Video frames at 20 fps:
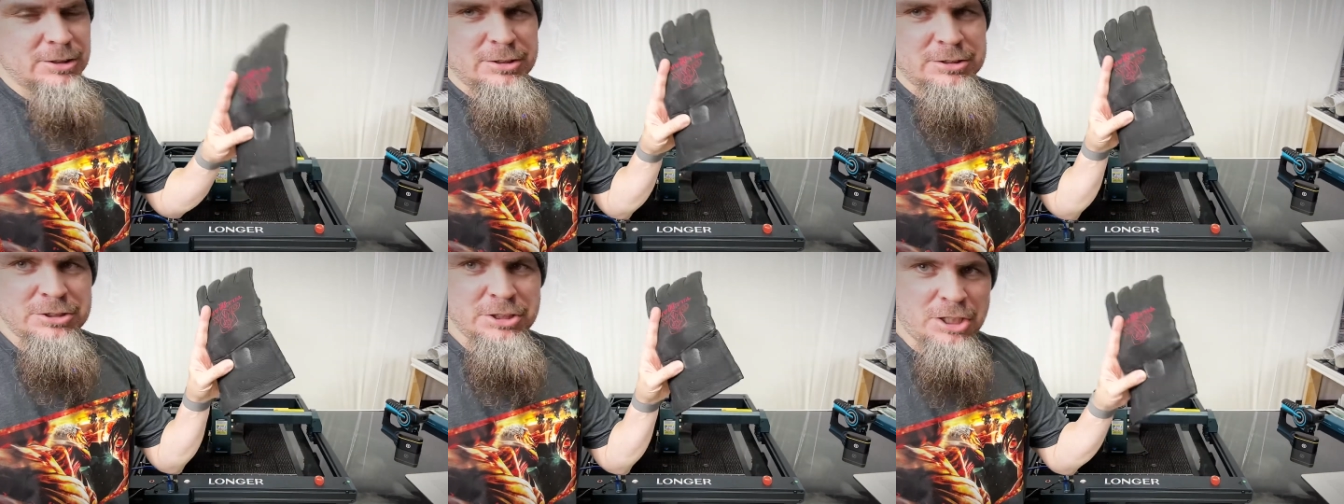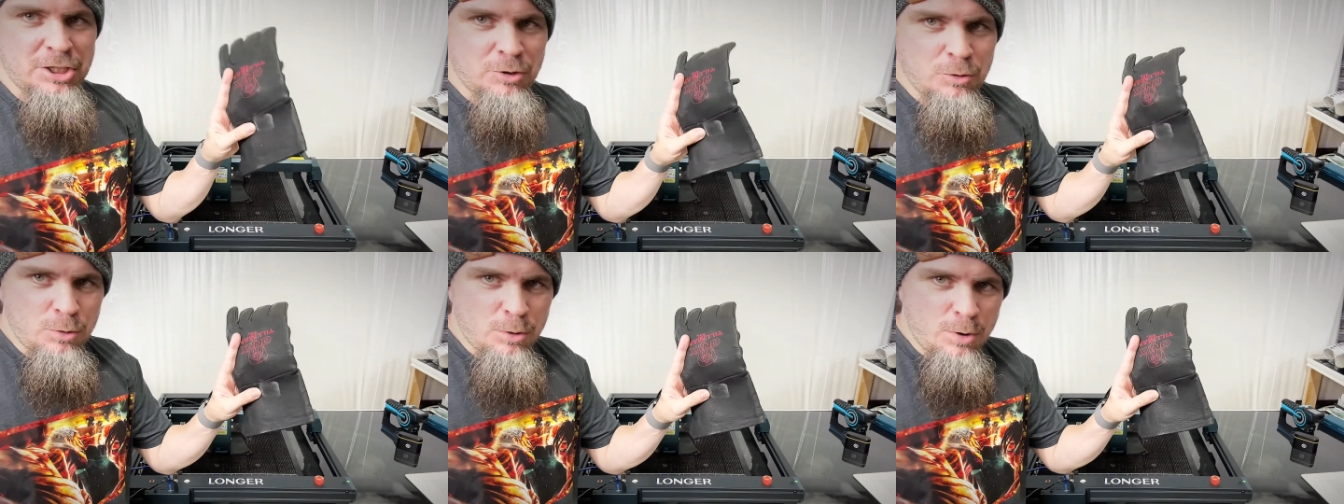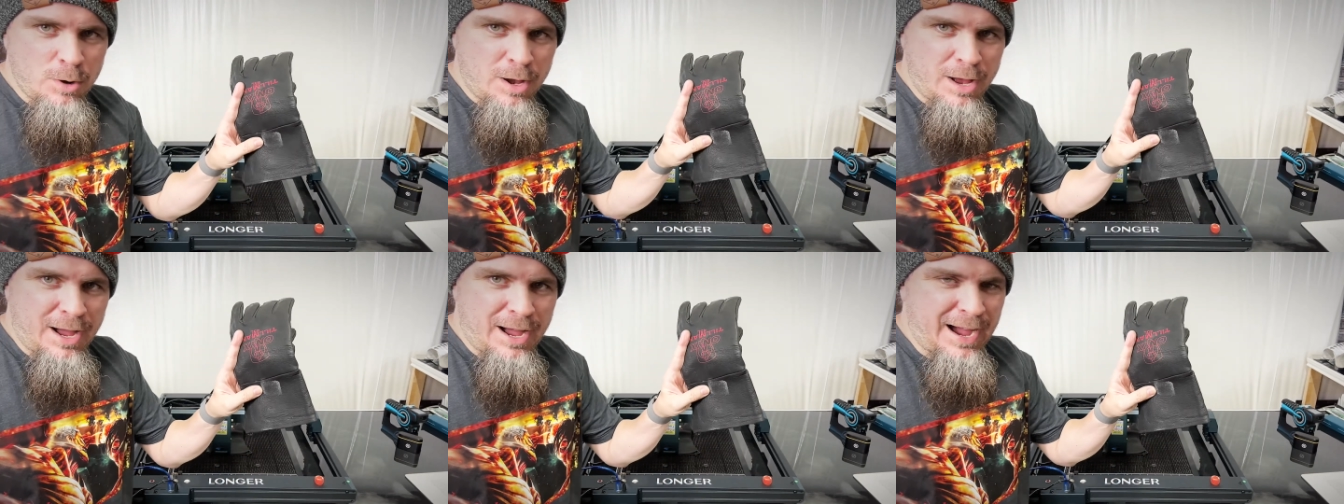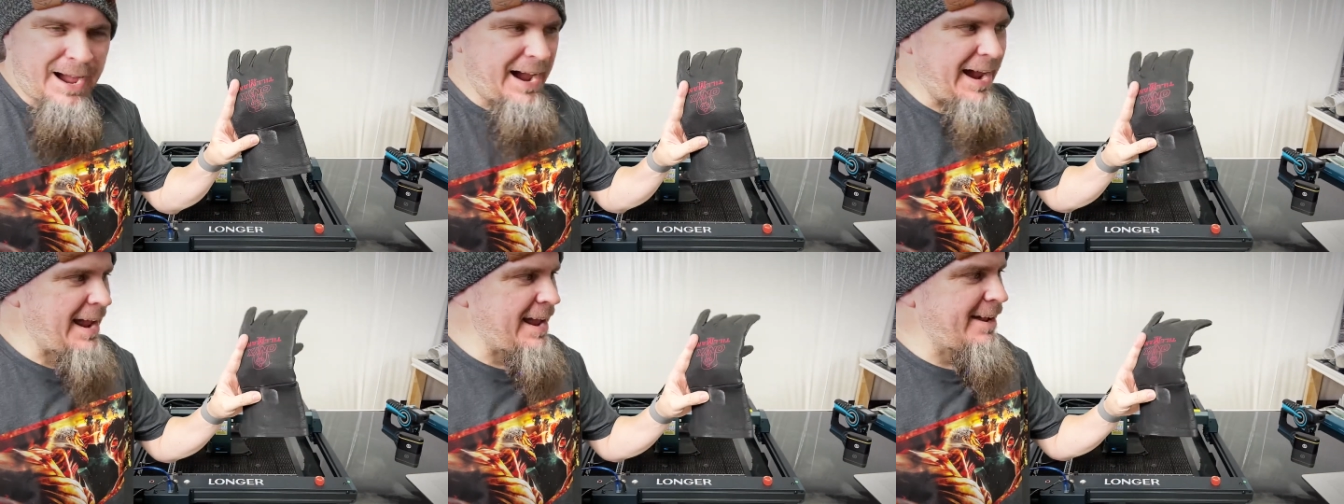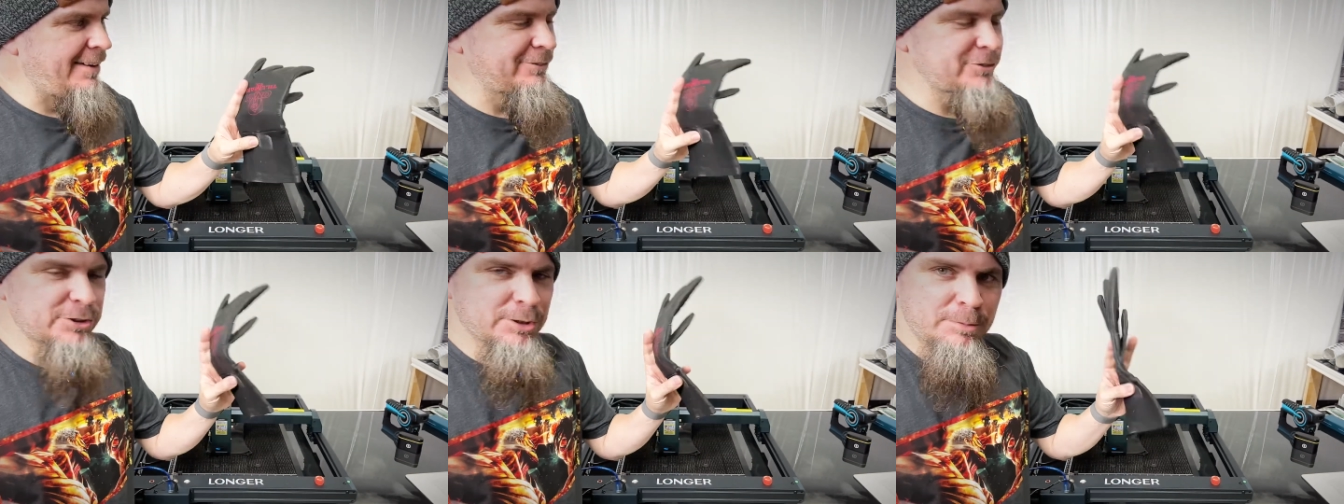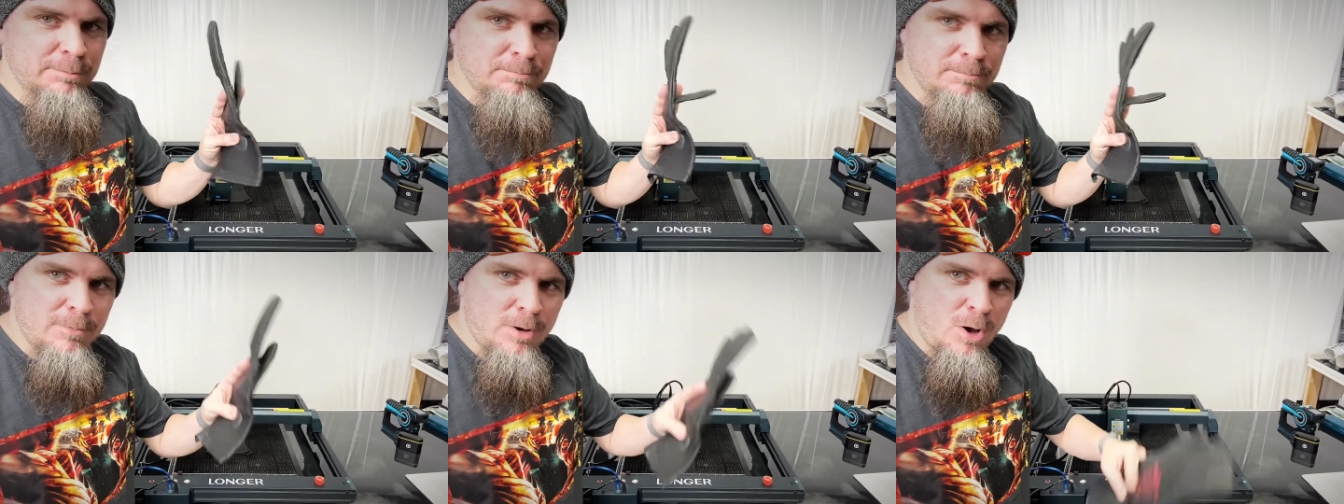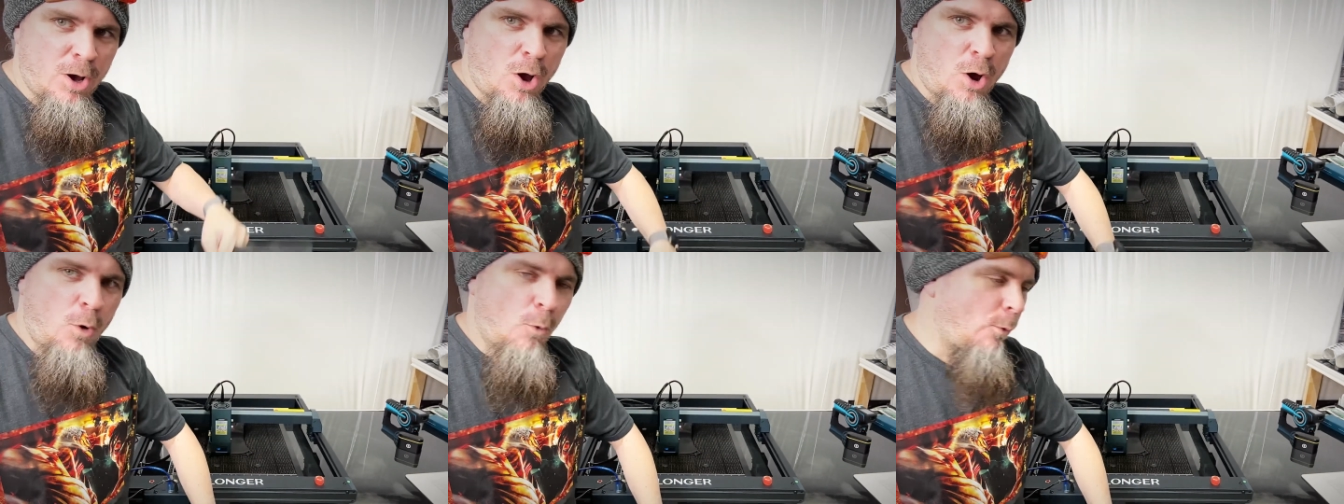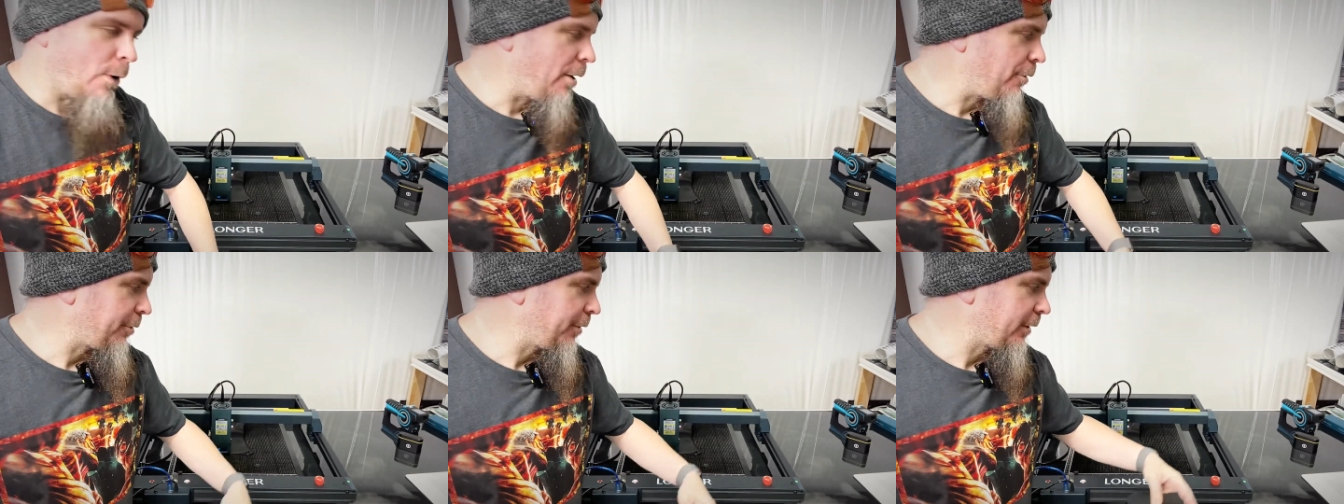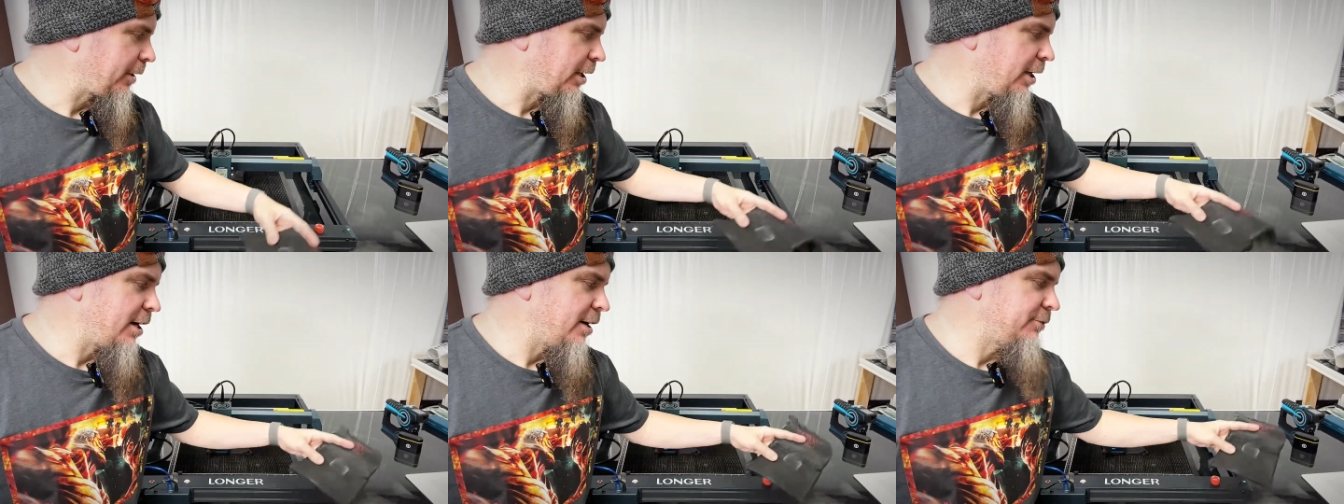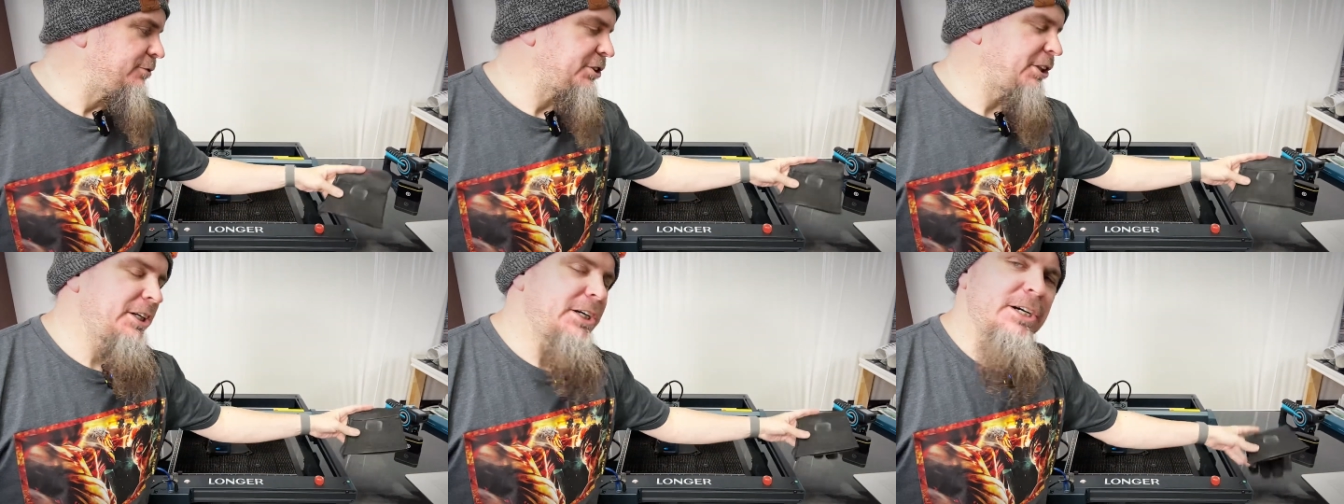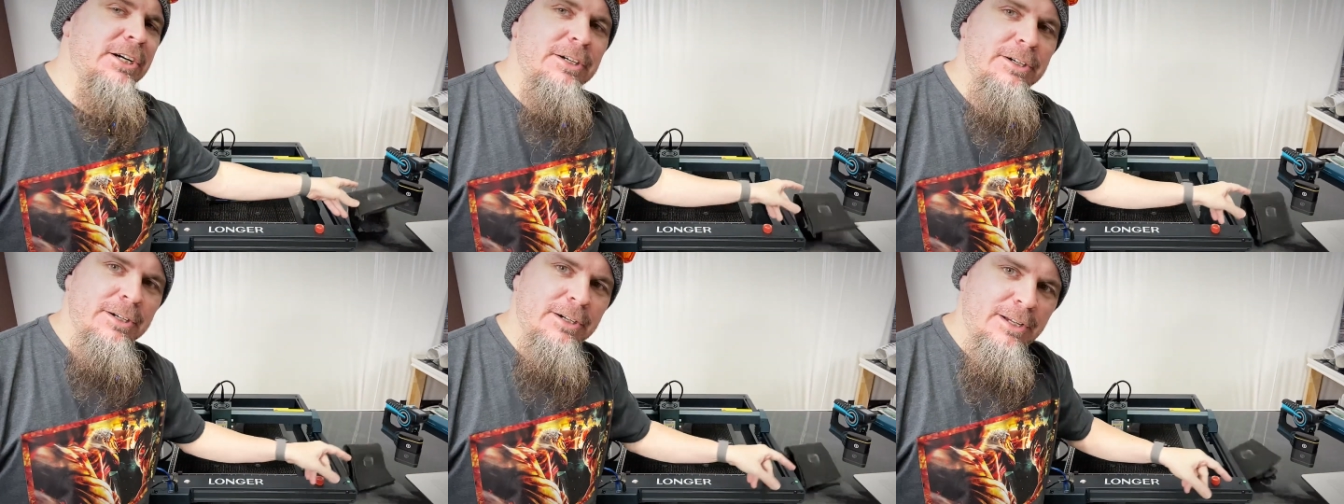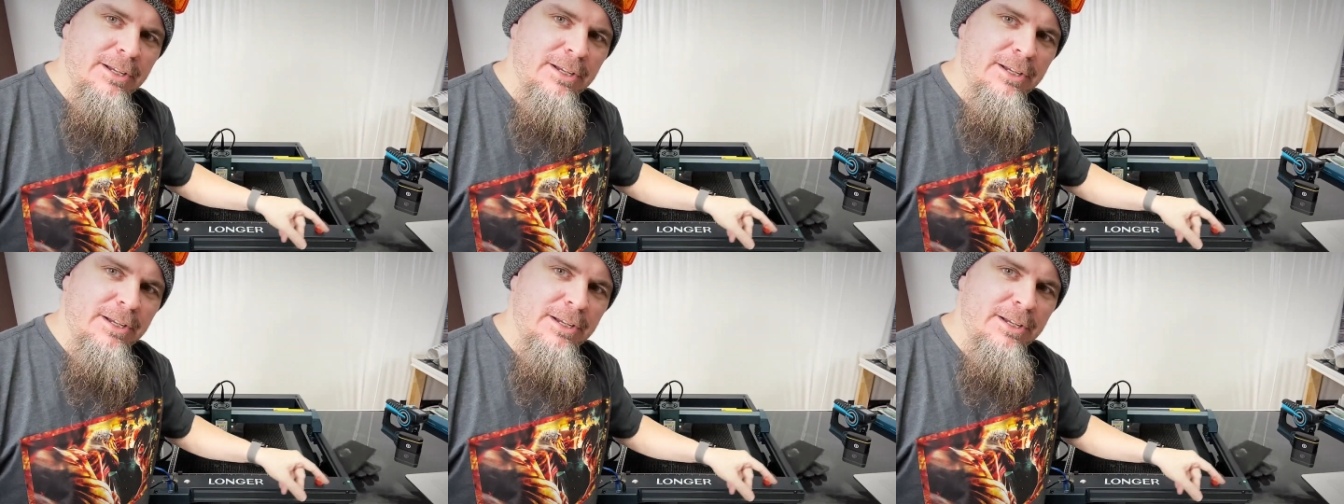So I have some welding gloves here